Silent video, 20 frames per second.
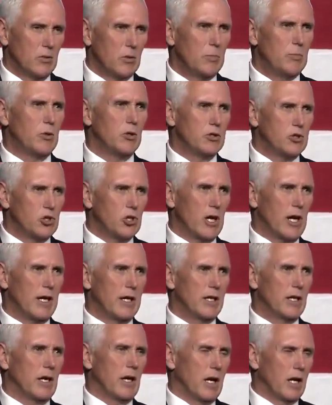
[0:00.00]
We put
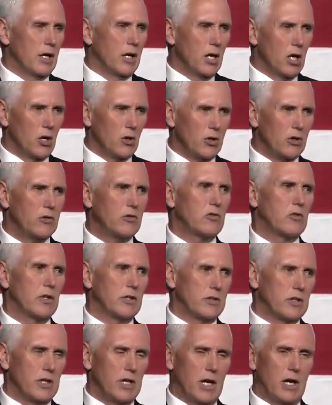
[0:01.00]
China on notice
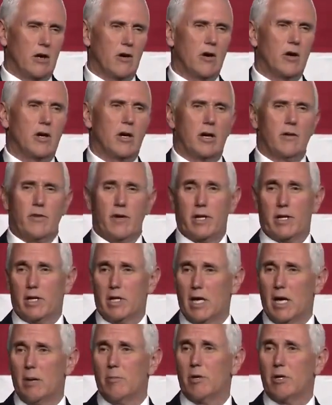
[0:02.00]
that the era of
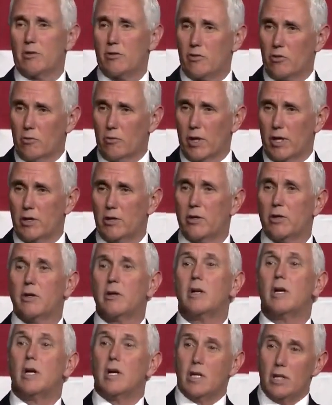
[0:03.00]
economic
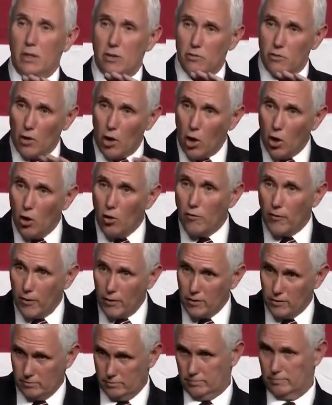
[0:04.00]
surrender is
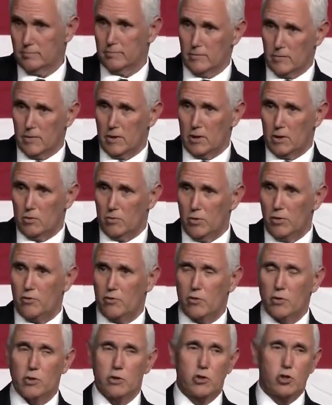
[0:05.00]
over. We
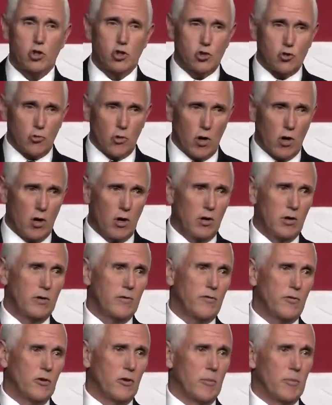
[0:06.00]
stood
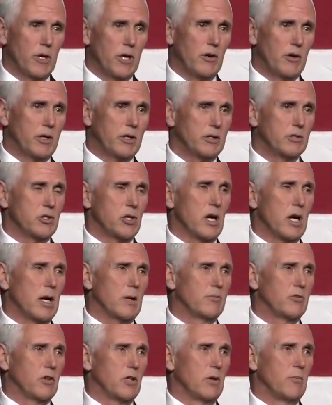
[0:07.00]
strong for American
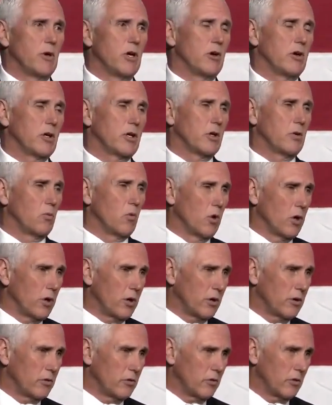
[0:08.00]
jobs and American
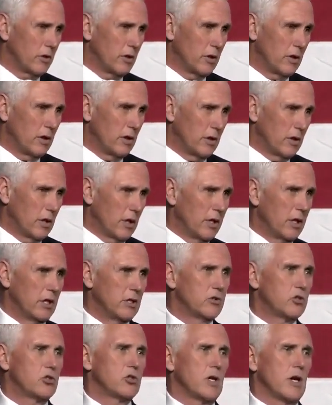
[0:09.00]
workers
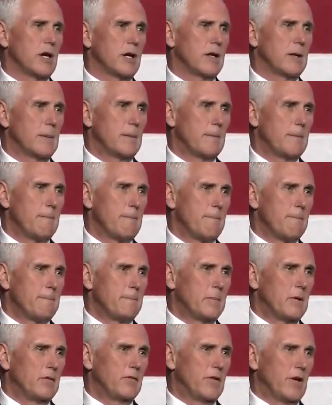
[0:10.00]
against China.
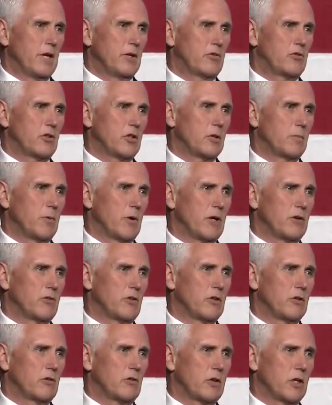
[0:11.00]
And thanks to the
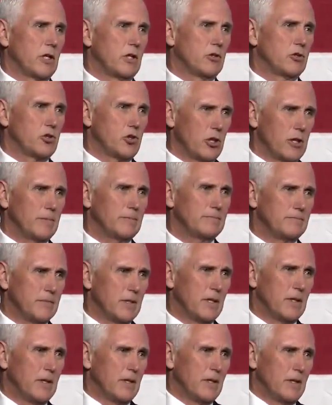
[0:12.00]
president's
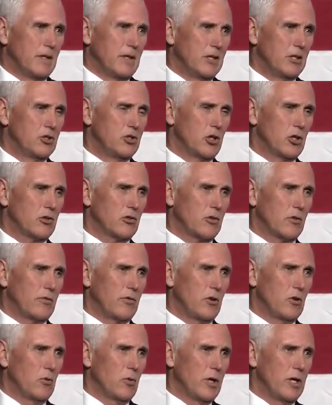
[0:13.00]
leadership, in just
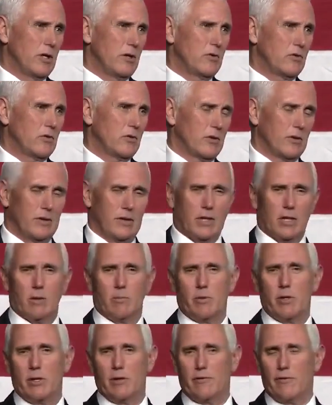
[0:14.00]
a few weeks,
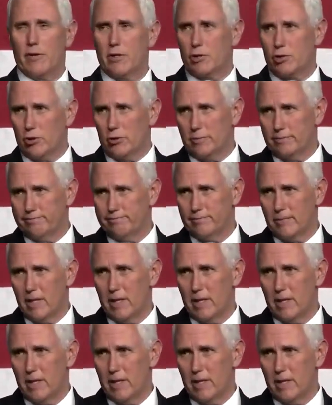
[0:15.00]
it'll be official.